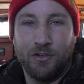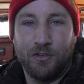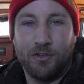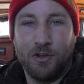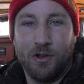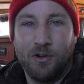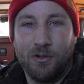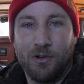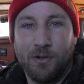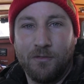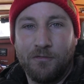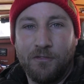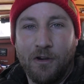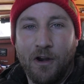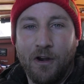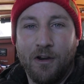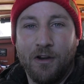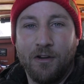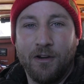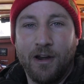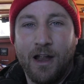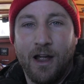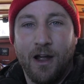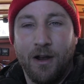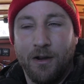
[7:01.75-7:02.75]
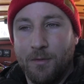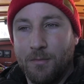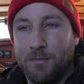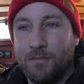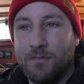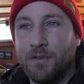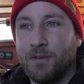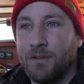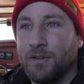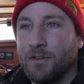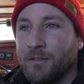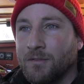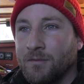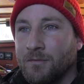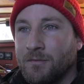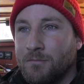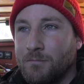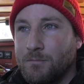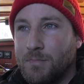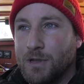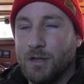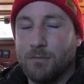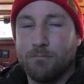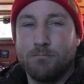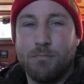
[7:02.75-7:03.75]
just going and farting around and
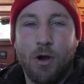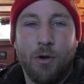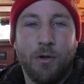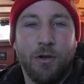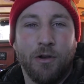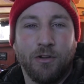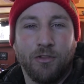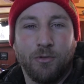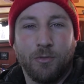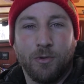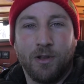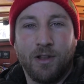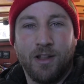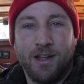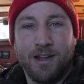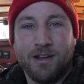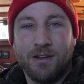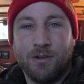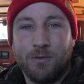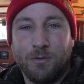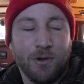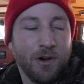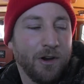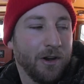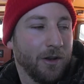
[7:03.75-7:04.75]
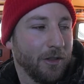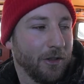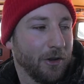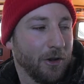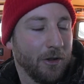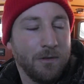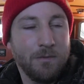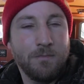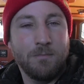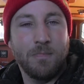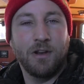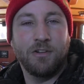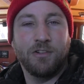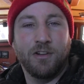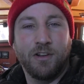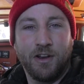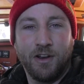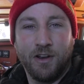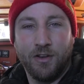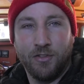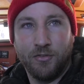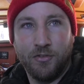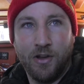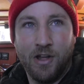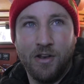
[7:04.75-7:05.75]
being boaters. We're on a little mission,
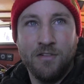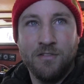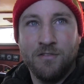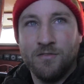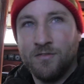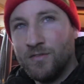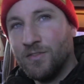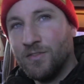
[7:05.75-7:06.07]
and it's fun.